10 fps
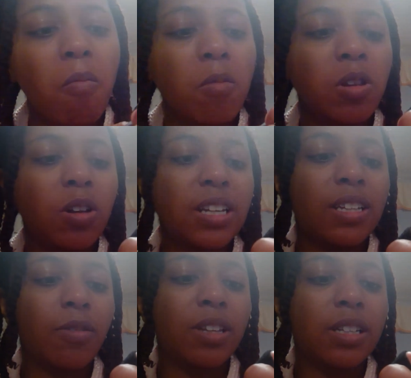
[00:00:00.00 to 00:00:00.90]
No, that's
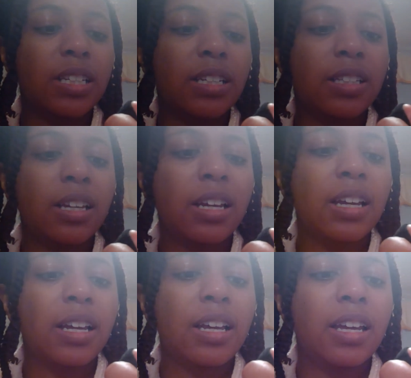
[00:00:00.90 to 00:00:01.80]
not what that says.
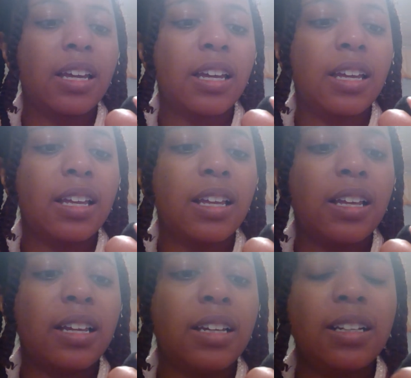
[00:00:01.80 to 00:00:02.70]

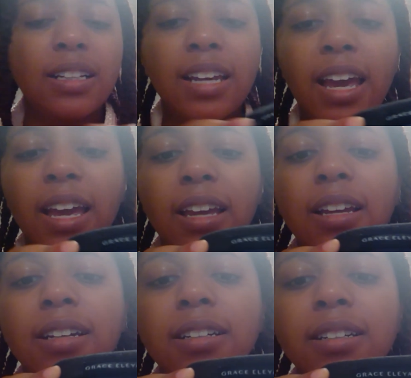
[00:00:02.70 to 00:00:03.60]
Ilie?
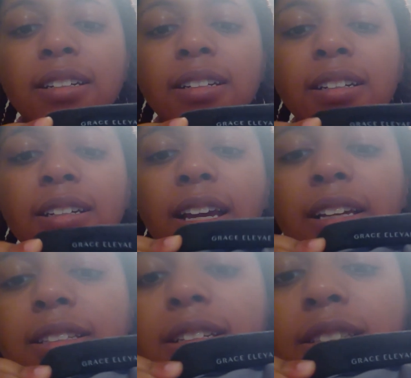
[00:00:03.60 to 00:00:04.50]

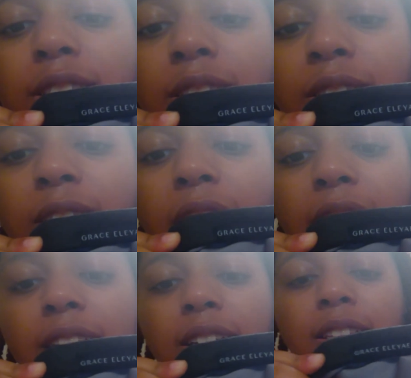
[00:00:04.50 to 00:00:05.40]
Yes. So I'll
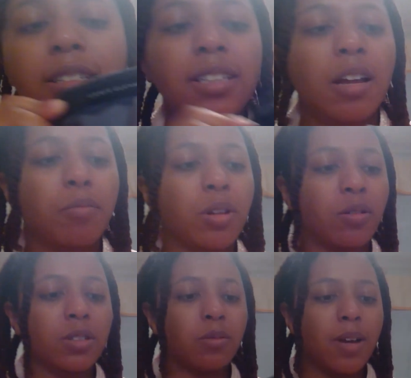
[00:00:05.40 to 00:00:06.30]
link this down below
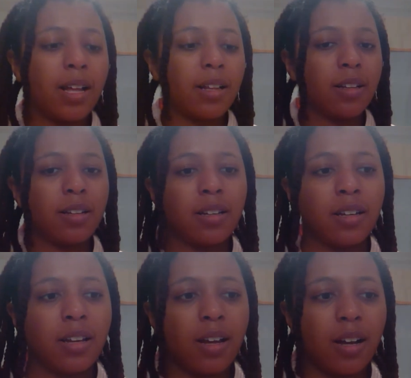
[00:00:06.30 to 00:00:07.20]
as well.
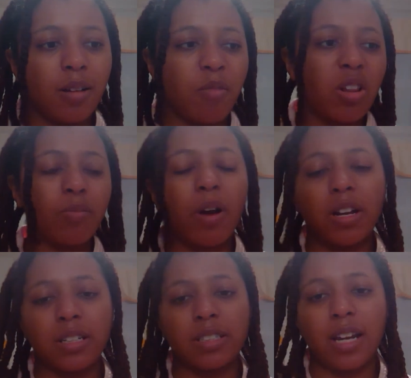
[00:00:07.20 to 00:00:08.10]
All the
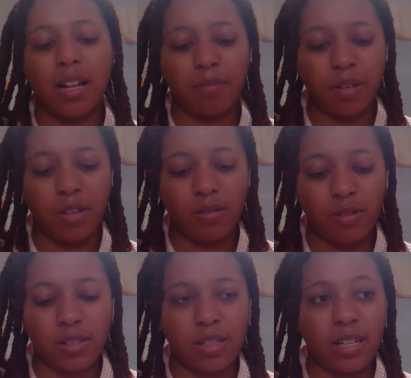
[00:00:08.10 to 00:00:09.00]
products that
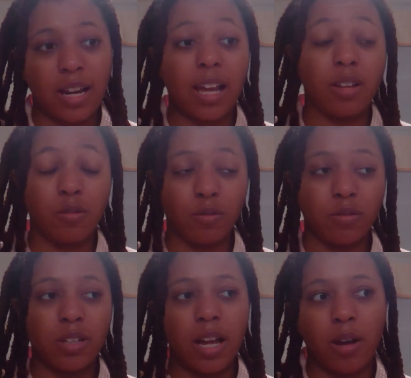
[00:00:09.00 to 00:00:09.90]
I
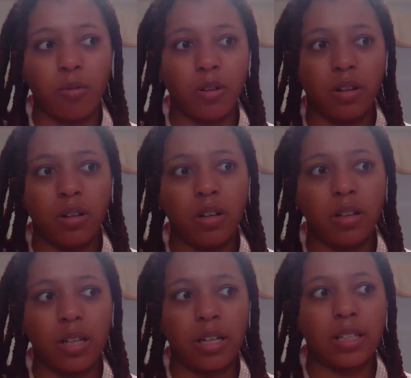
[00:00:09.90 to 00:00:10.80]
used, I will
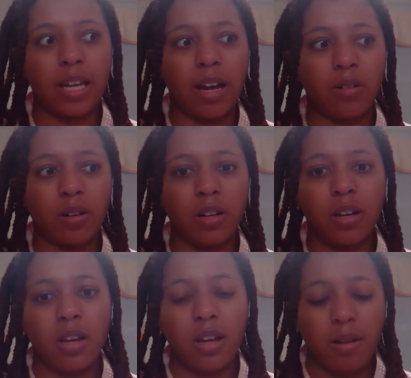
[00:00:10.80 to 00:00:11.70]
link down
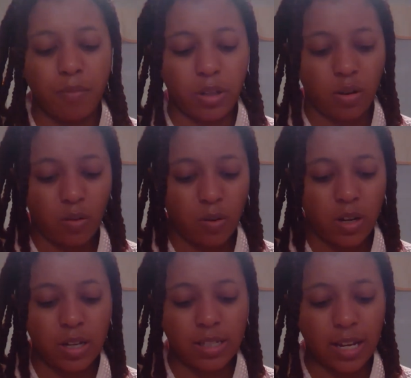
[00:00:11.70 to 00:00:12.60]
below
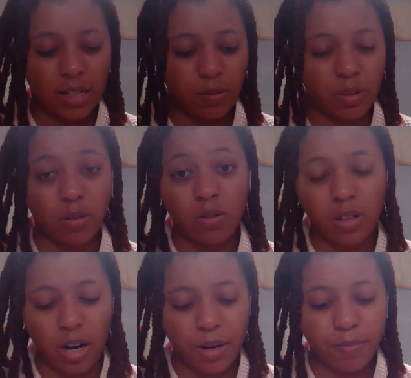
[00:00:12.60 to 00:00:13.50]
exactly what those
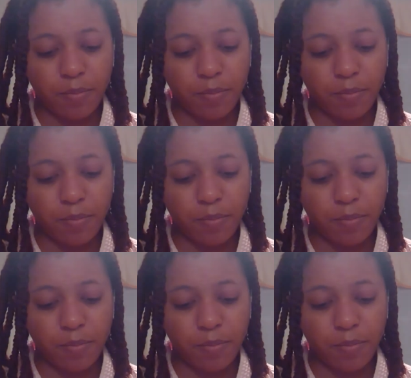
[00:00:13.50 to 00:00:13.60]
are.